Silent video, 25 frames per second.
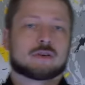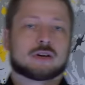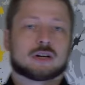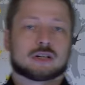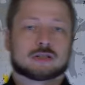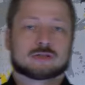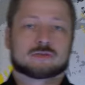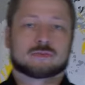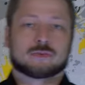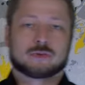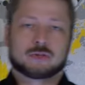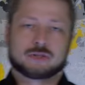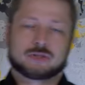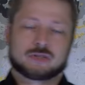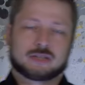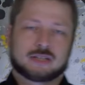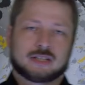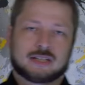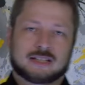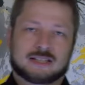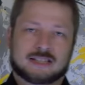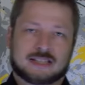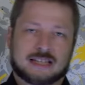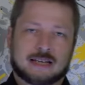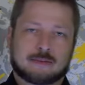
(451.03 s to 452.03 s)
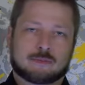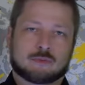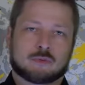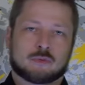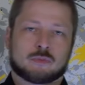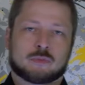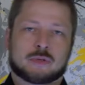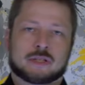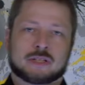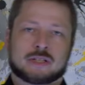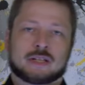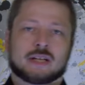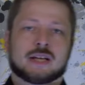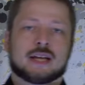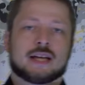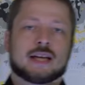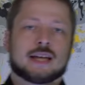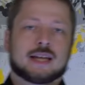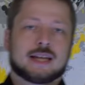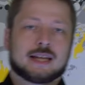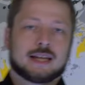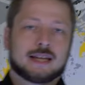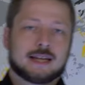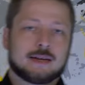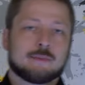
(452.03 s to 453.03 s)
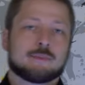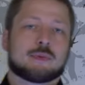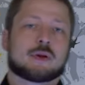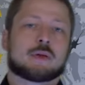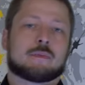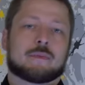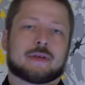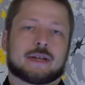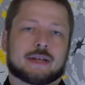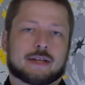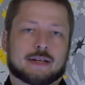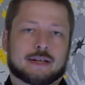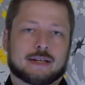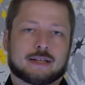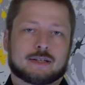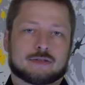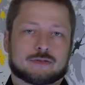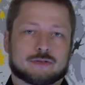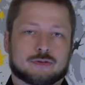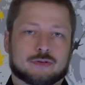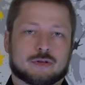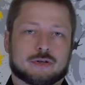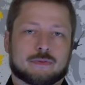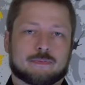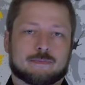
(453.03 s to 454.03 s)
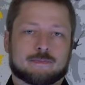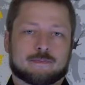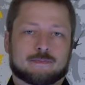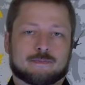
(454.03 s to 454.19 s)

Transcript: us versus the establishment implemented into them.